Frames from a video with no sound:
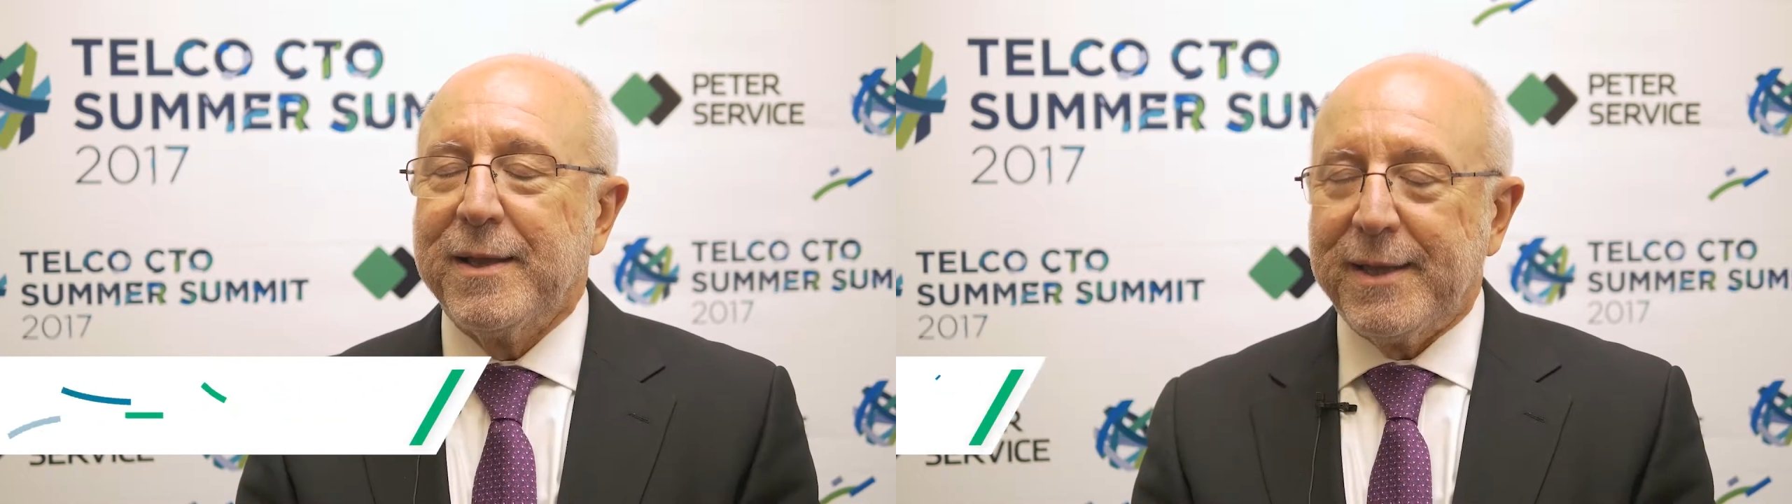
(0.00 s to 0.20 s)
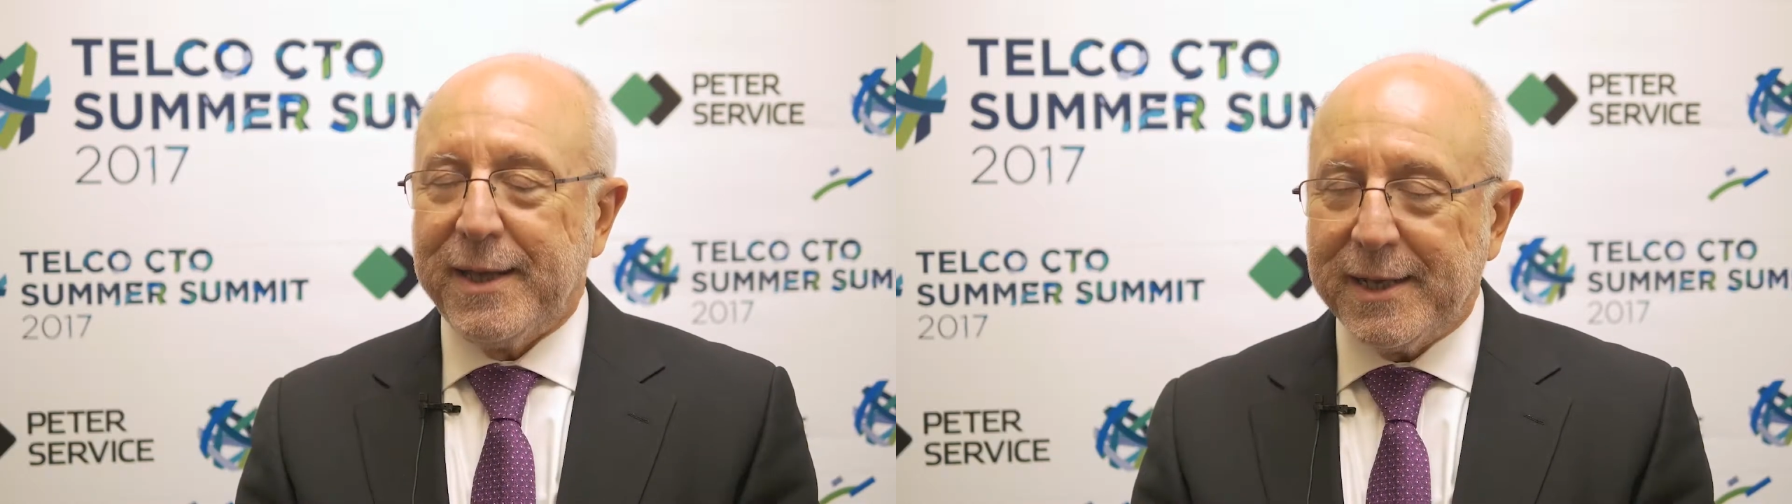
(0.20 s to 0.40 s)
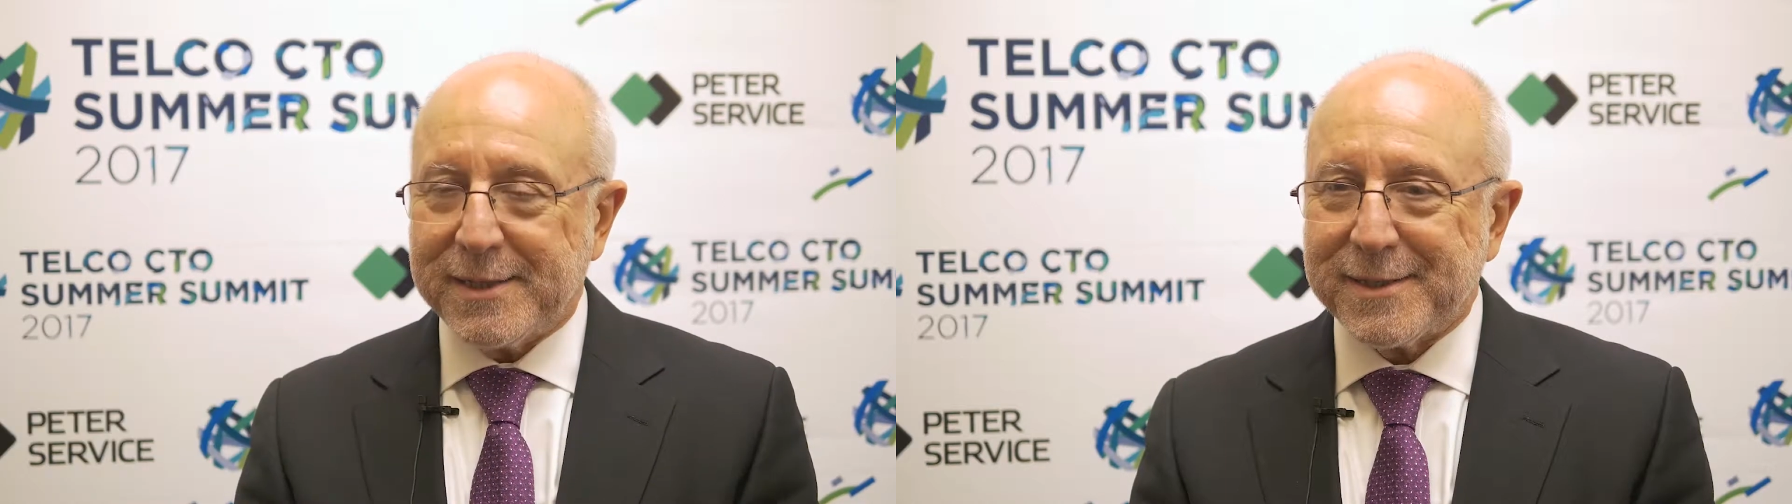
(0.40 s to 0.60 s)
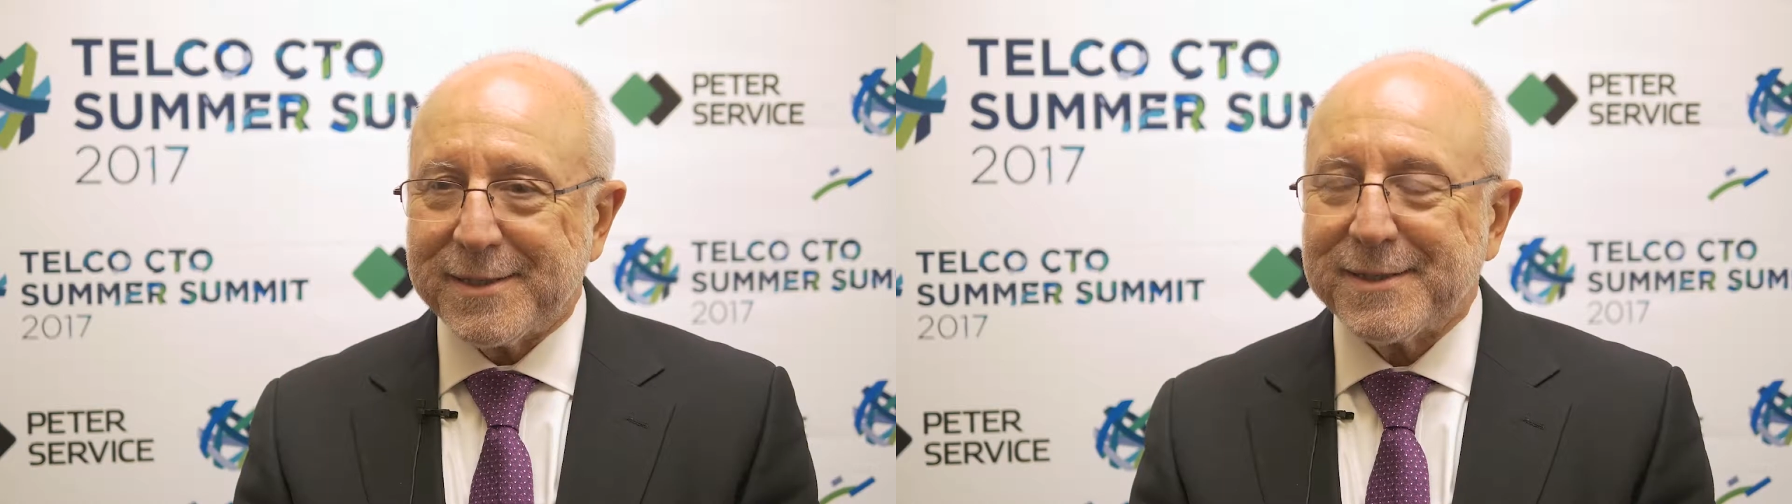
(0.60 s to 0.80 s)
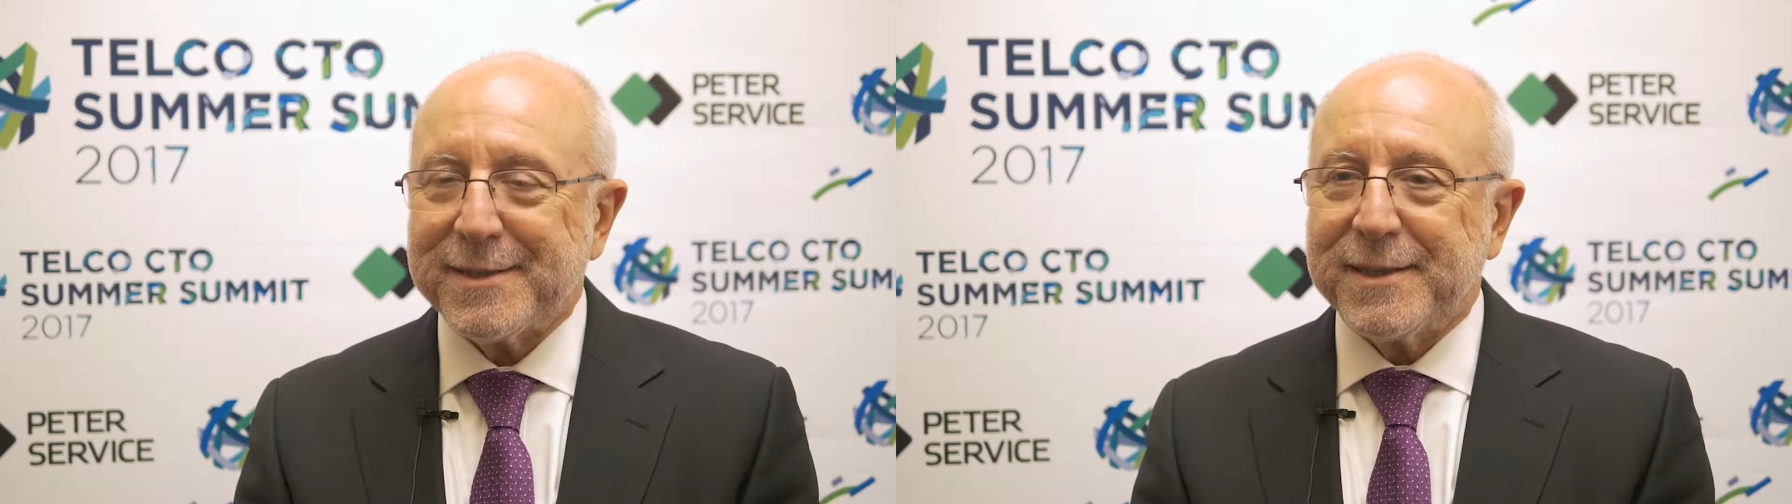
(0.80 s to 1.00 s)

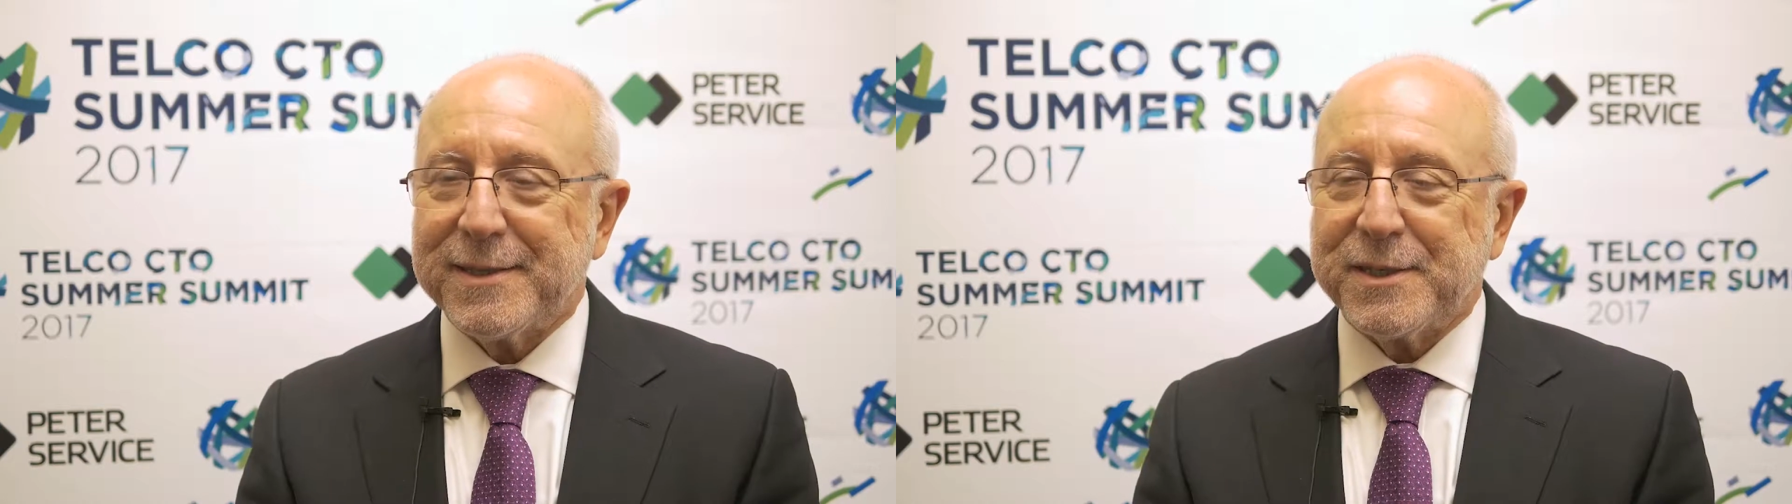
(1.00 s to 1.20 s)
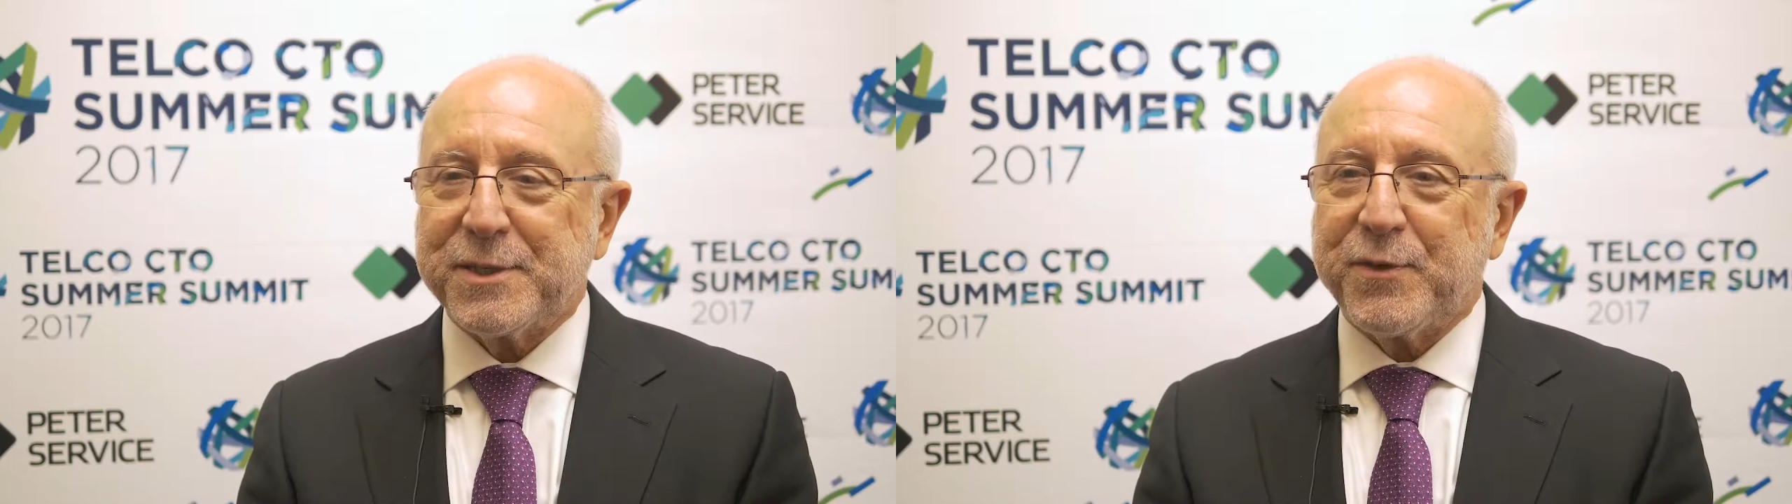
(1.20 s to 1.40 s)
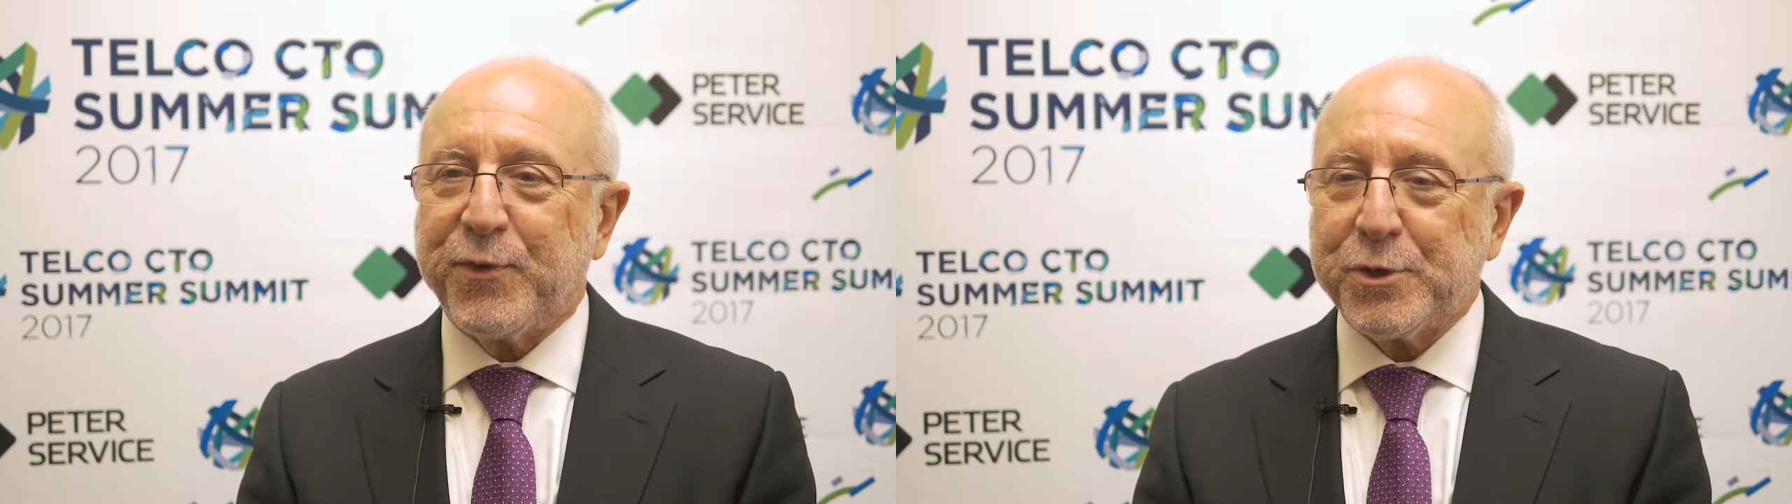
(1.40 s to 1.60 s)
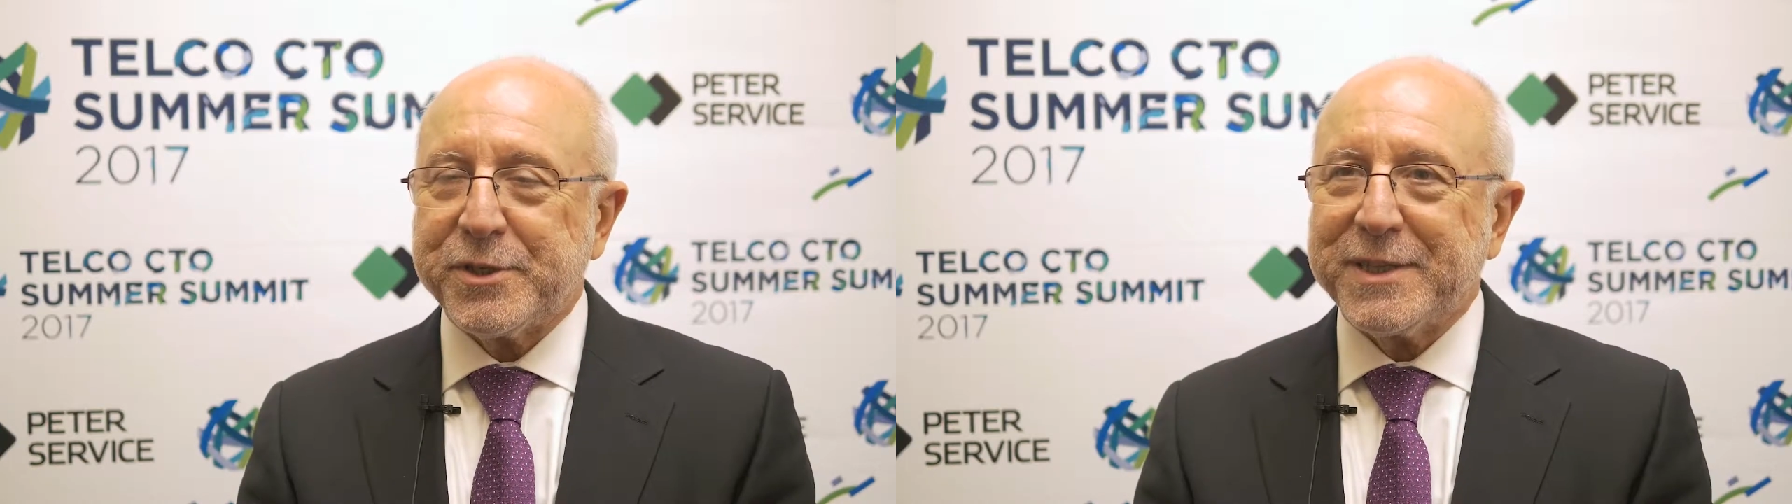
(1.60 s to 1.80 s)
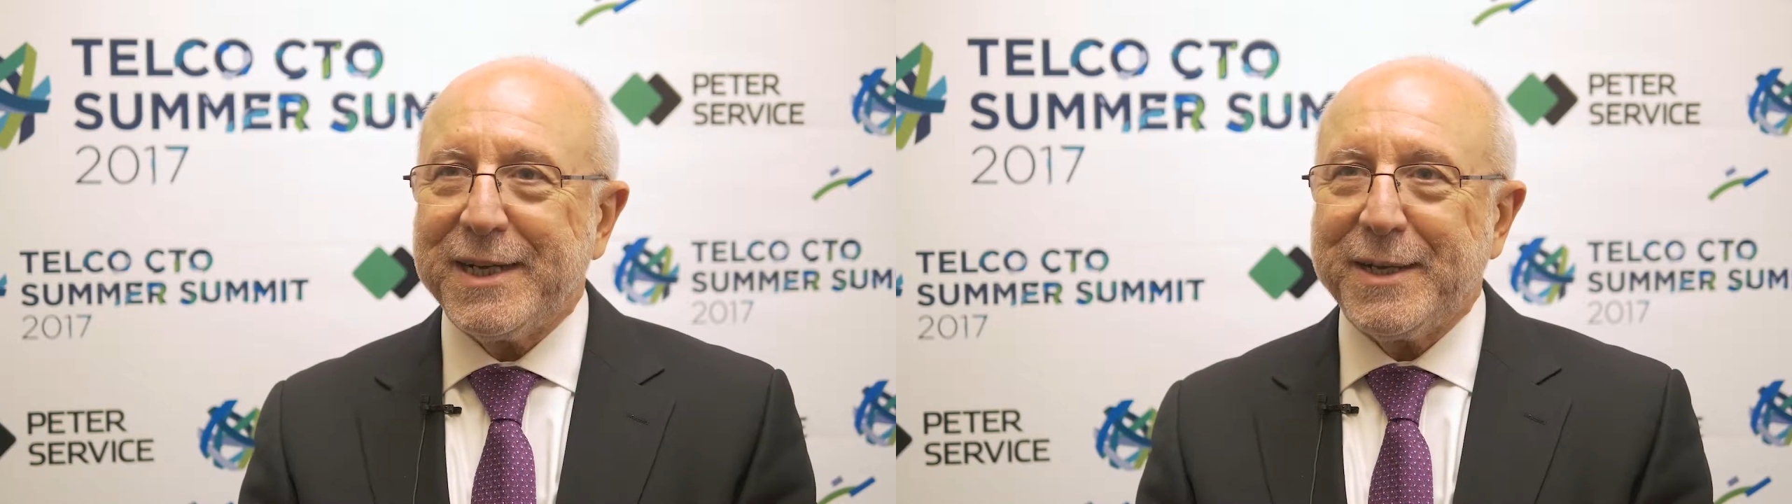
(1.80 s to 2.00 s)
Yes, this is the
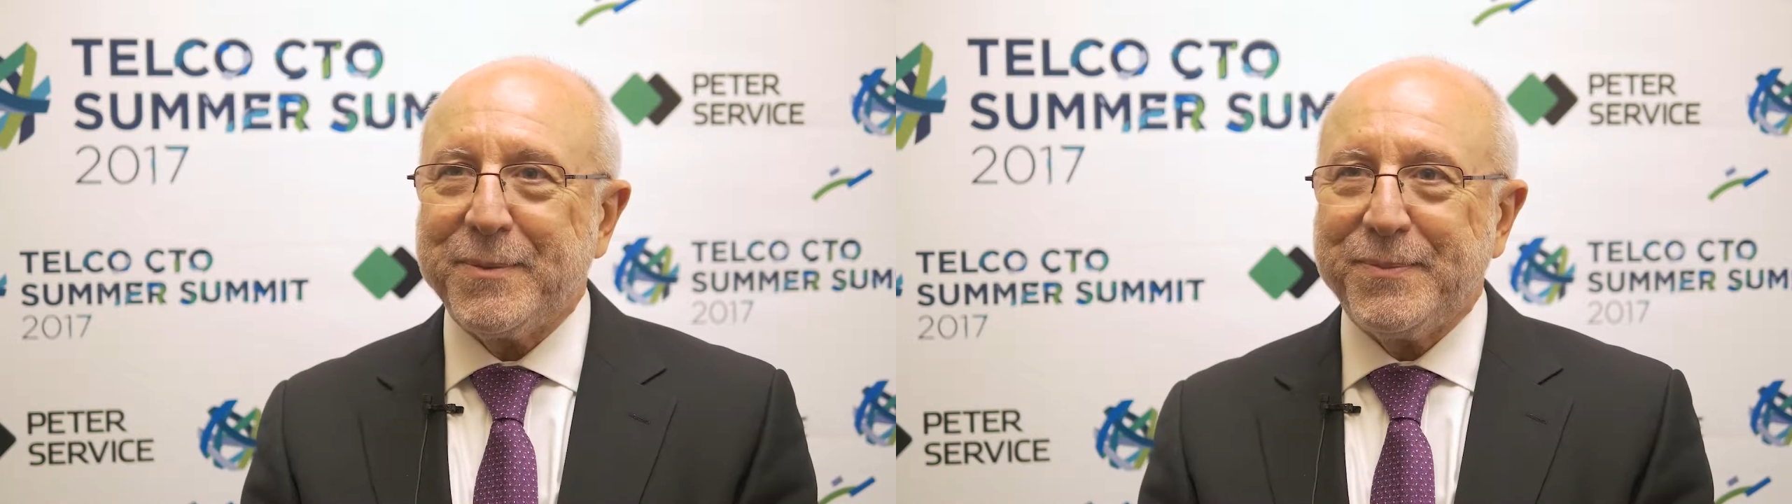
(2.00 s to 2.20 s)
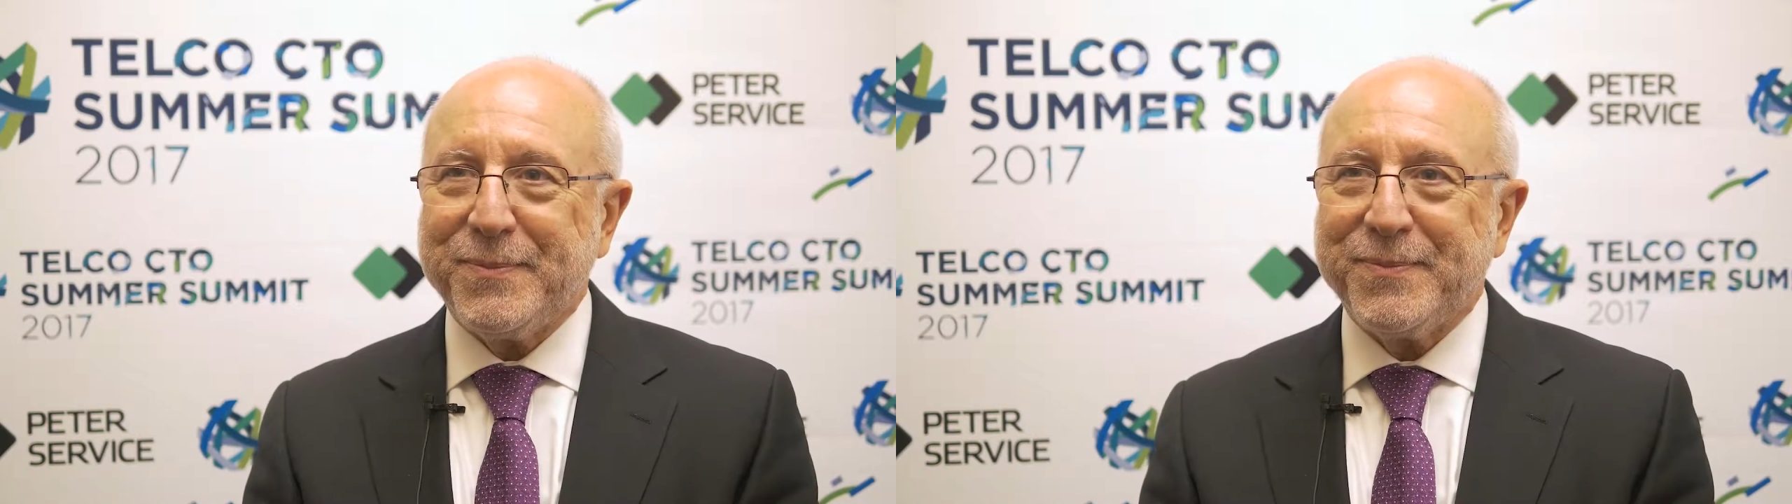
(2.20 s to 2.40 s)
first time.